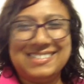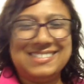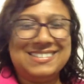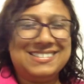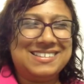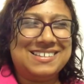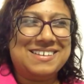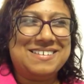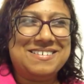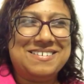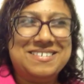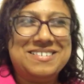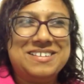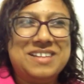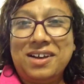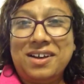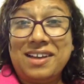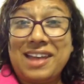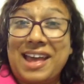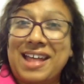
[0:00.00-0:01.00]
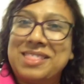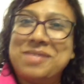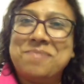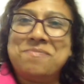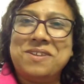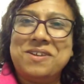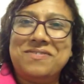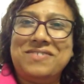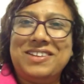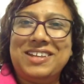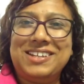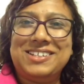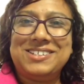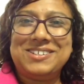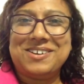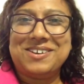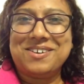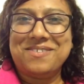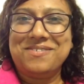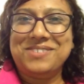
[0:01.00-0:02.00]
So I had the privilege
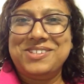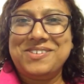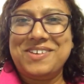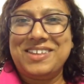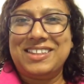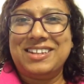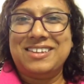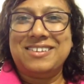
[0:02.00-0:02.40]
of doing the